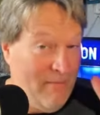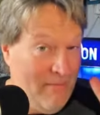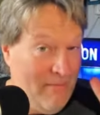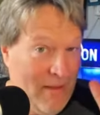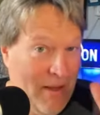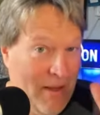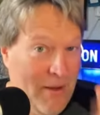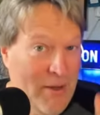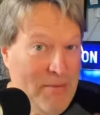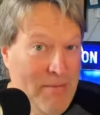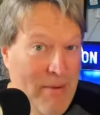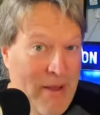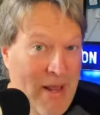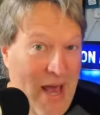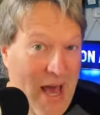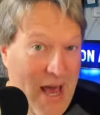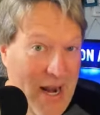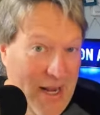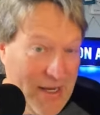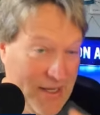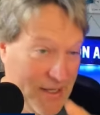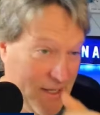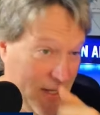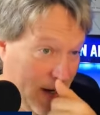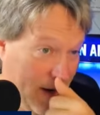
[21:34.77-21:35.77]
He's being
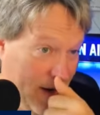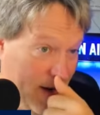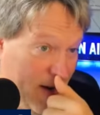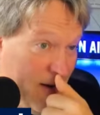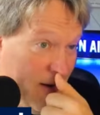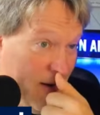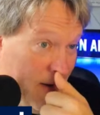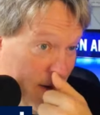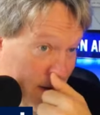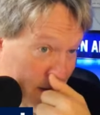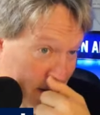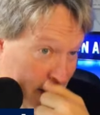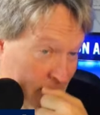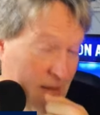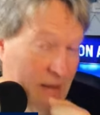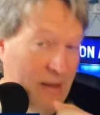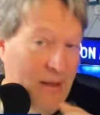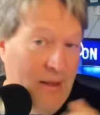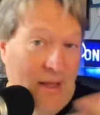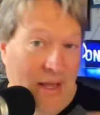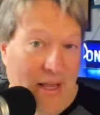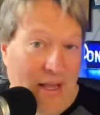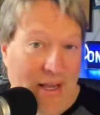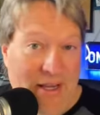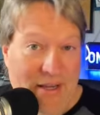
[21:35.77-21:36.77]
honest there.
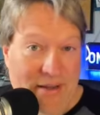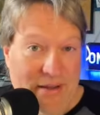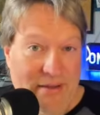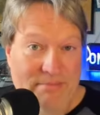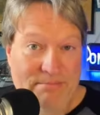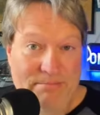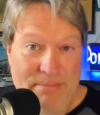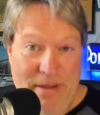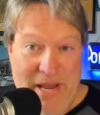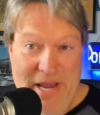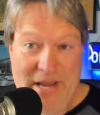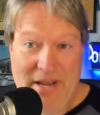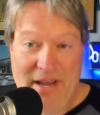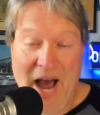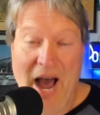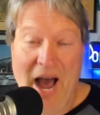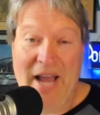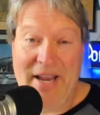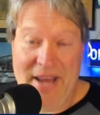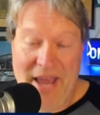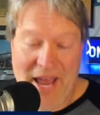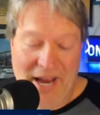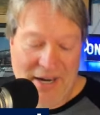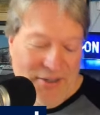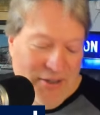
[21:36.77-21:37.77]
Being
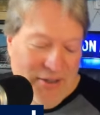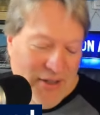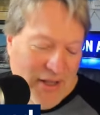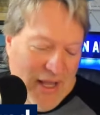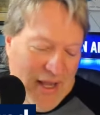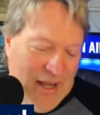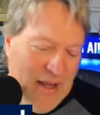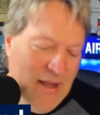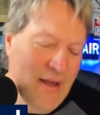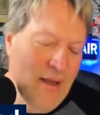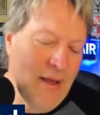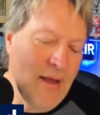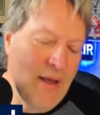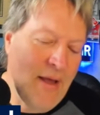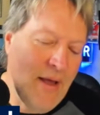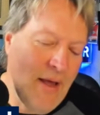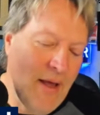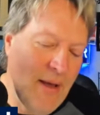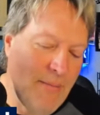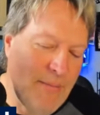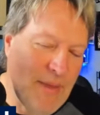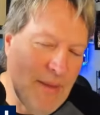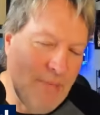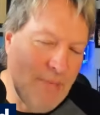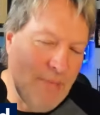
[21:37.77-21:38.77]
kind, actually.
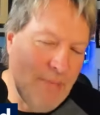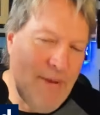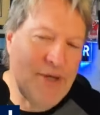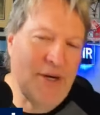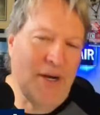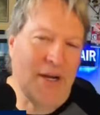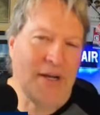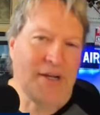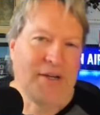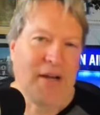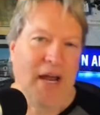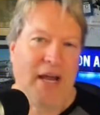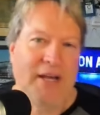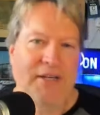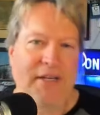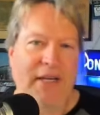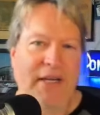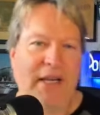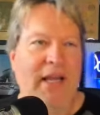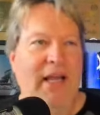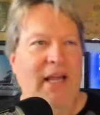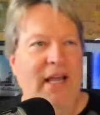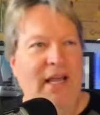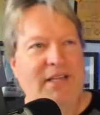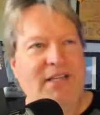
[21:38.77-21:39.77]
The pitching is dicey.
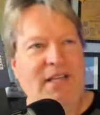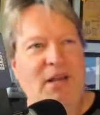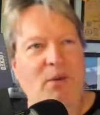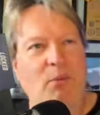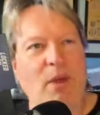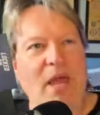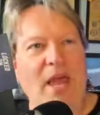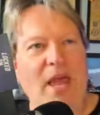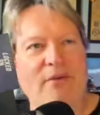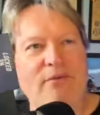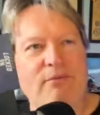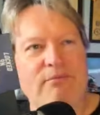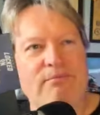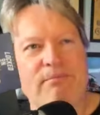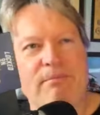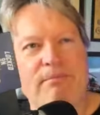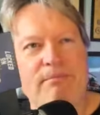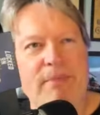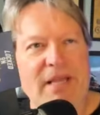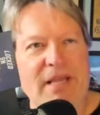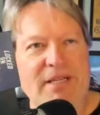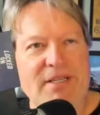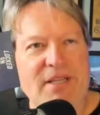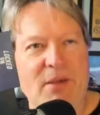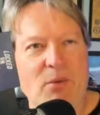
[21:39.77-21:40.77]
He said, we have
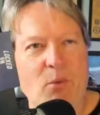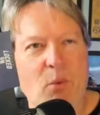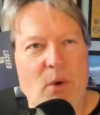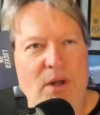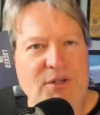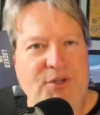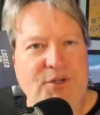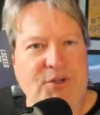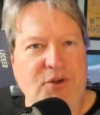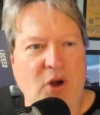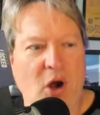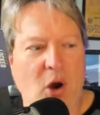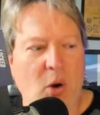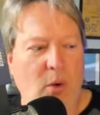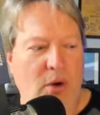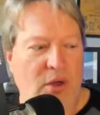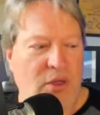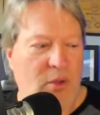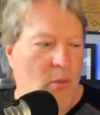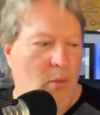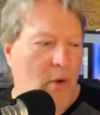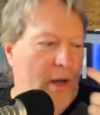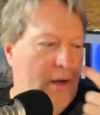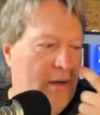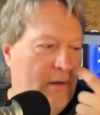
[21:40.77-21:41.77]
basically one stalwart,
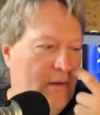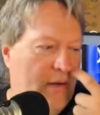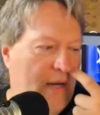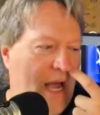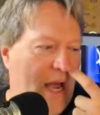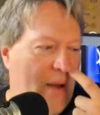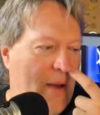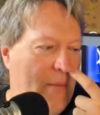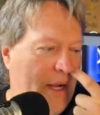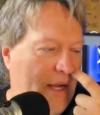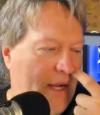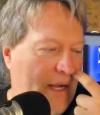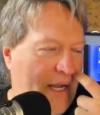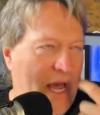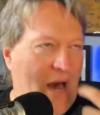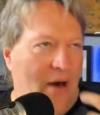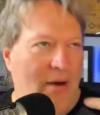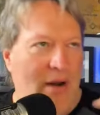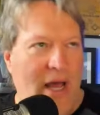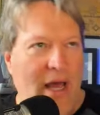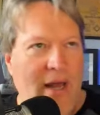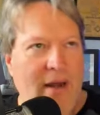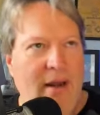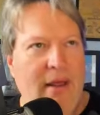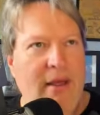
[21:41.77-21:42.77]
the one guy we can count
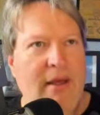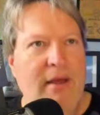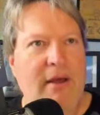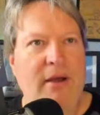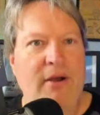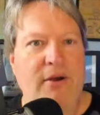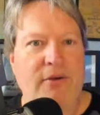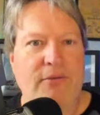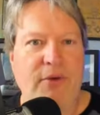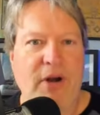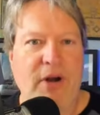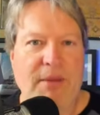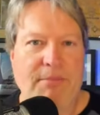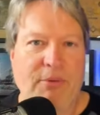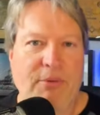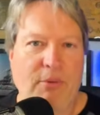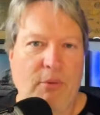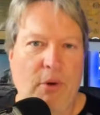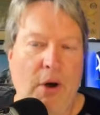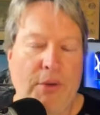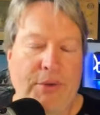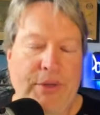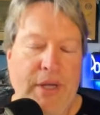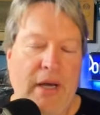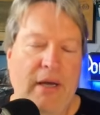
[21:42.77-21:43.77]
on, Freddie
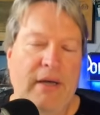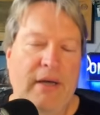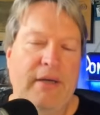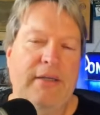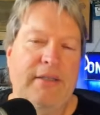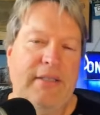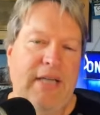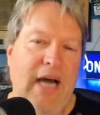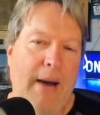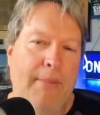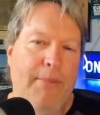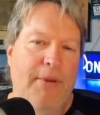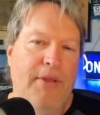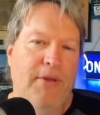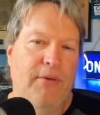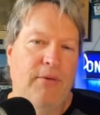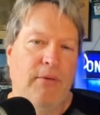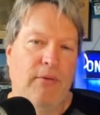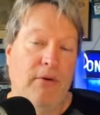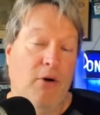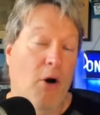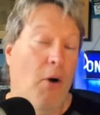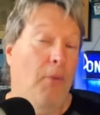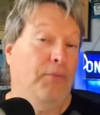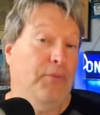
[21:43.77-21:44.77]
Peralta.
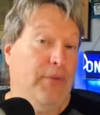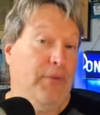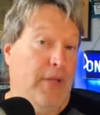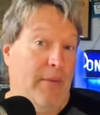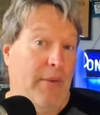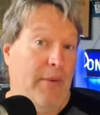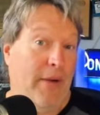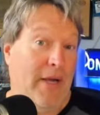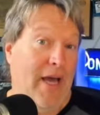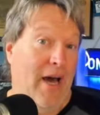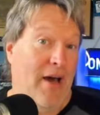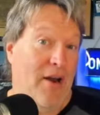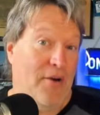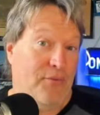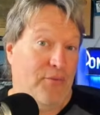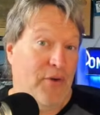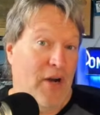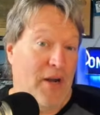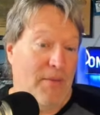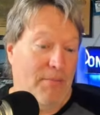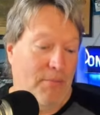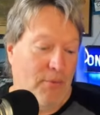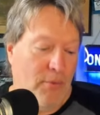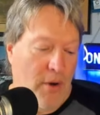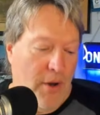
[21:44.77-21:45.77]
Hopefully we count on
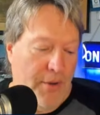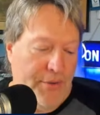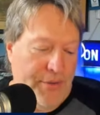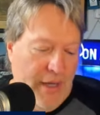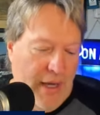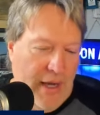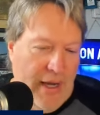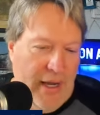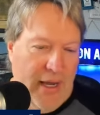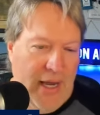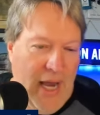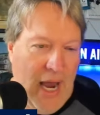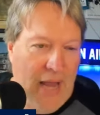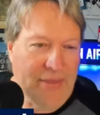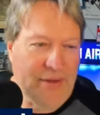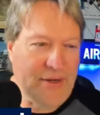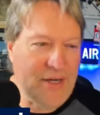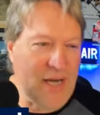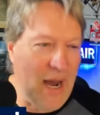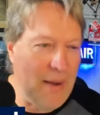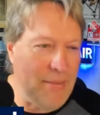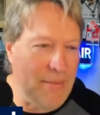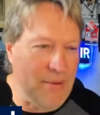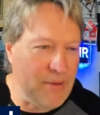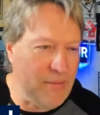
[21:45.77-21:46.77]
Freddie Peralta at the
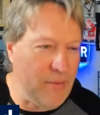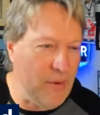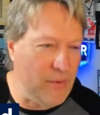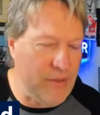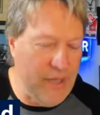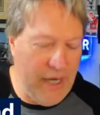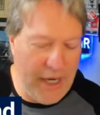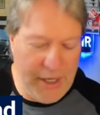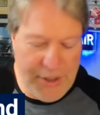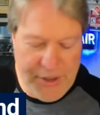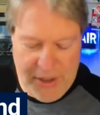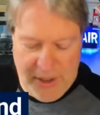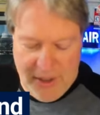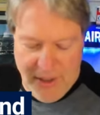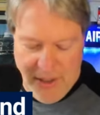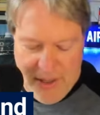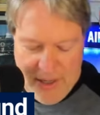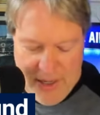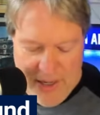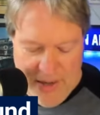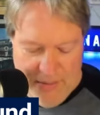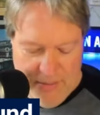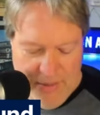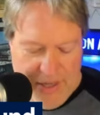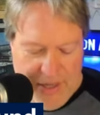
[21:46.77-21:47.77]
top of the rotation.
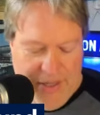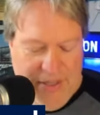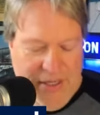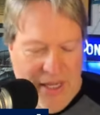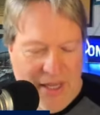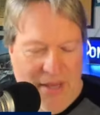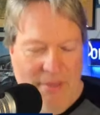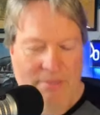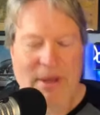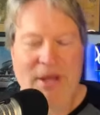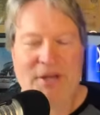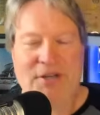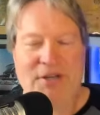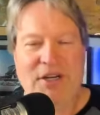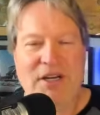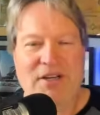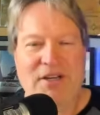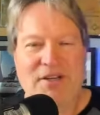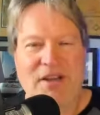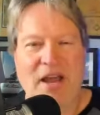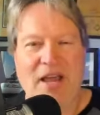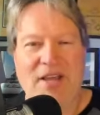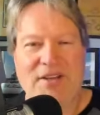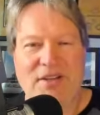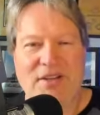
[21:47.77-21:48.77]
But he said the pitching is
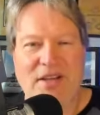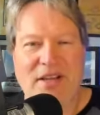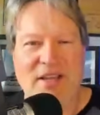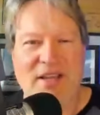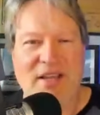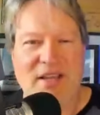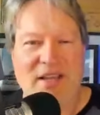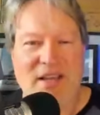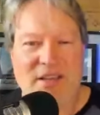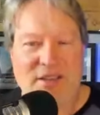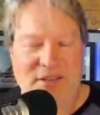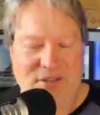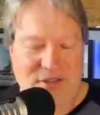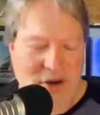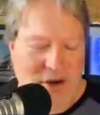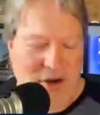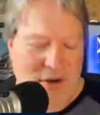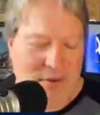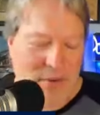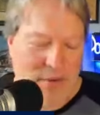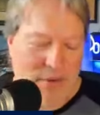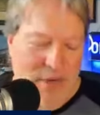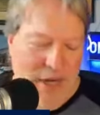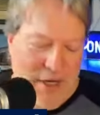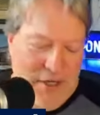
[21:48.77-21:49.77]
dicing. The starting
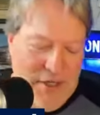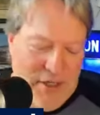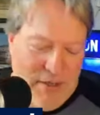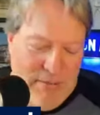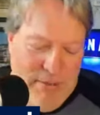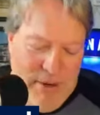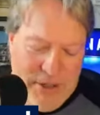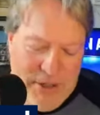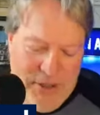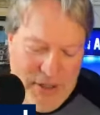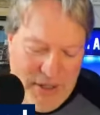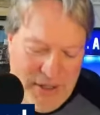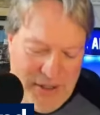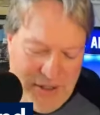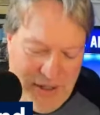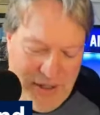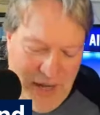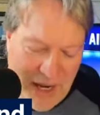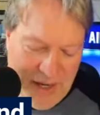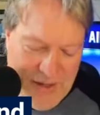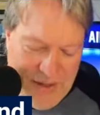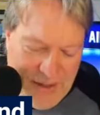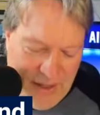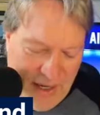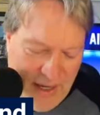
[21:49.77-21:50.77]
rotation, the pitching is
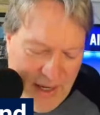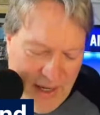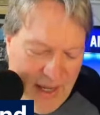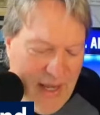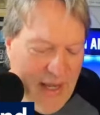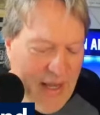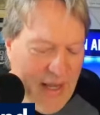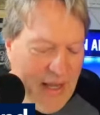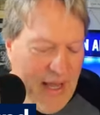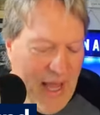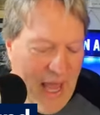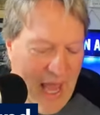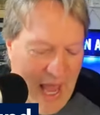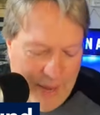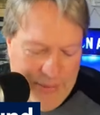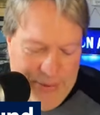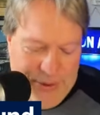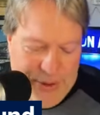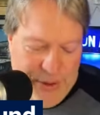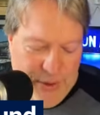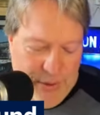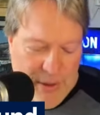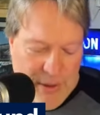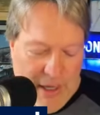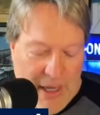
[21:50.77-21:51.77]
dicey.
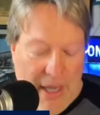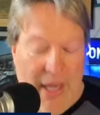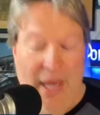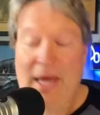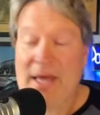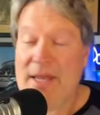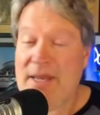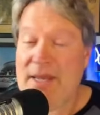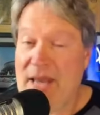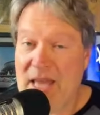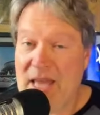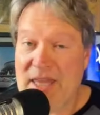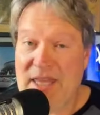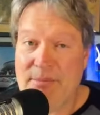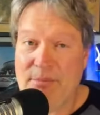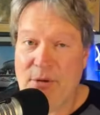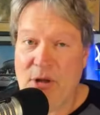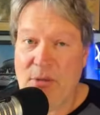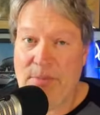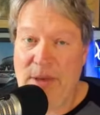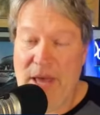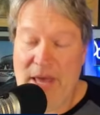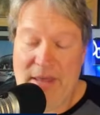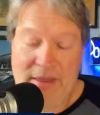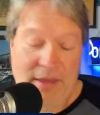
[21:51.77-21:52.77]
Absolutely. Not the
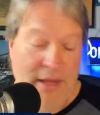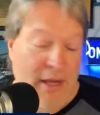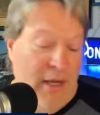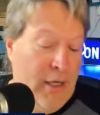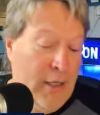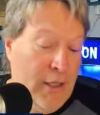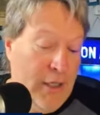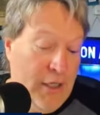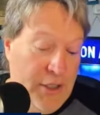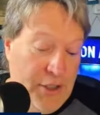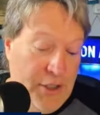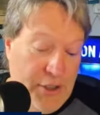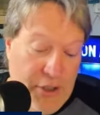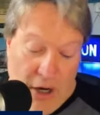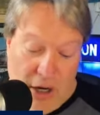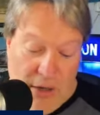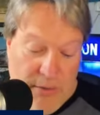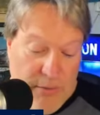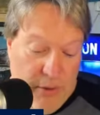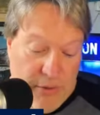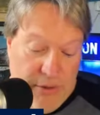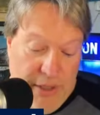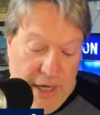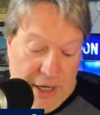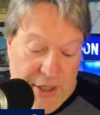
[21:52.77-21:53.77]
bullpen. Starting
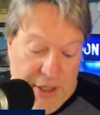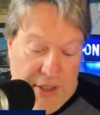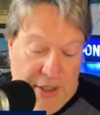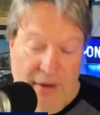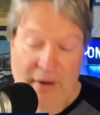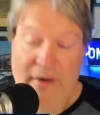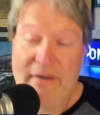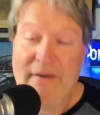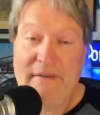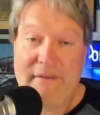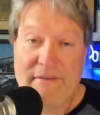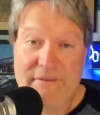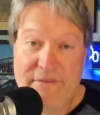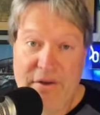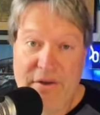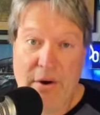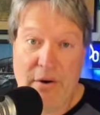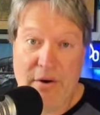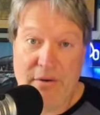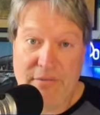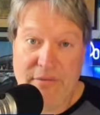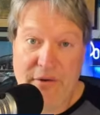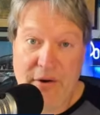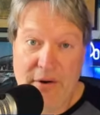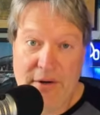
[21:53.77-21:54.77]
rotation,
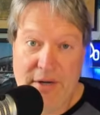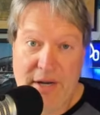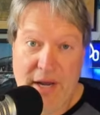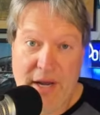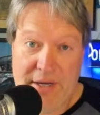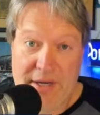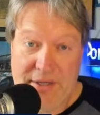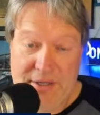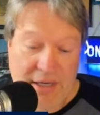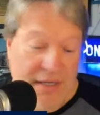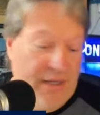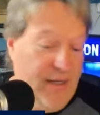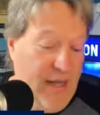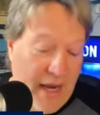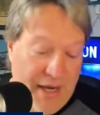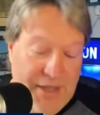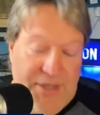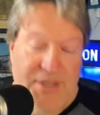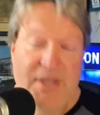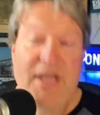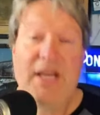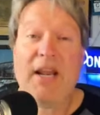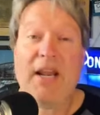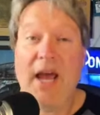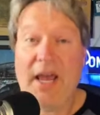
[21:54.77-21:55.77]
very, very dicey.
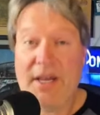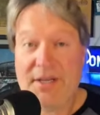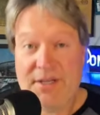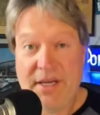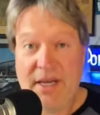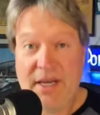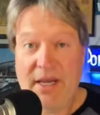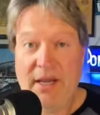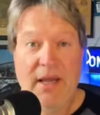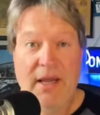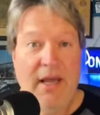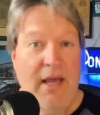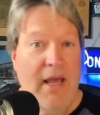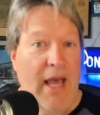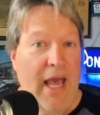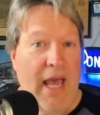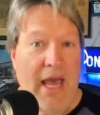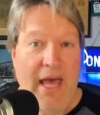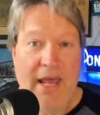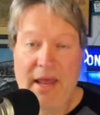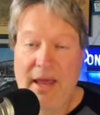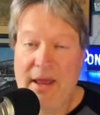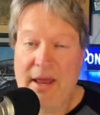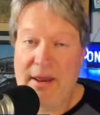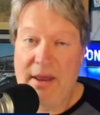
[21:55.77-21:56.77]
Dicey and icy,
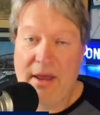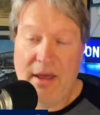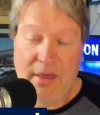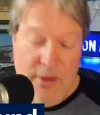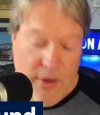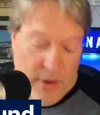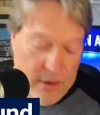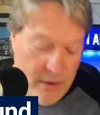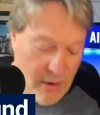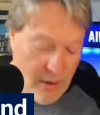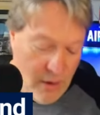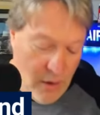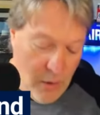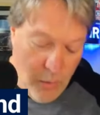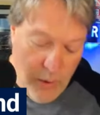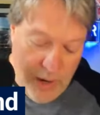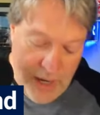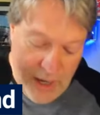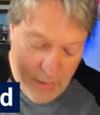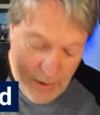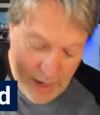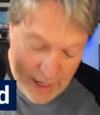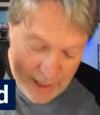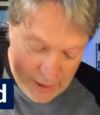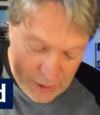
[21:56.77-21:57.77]
and any other way
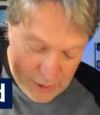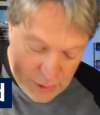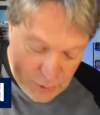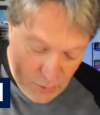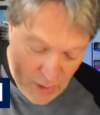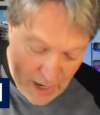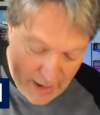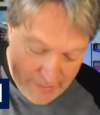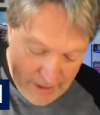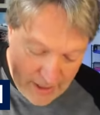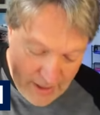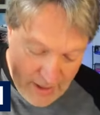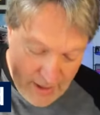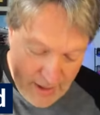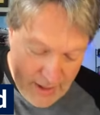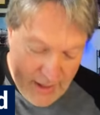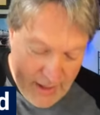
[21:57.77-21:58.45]
you want to describe it.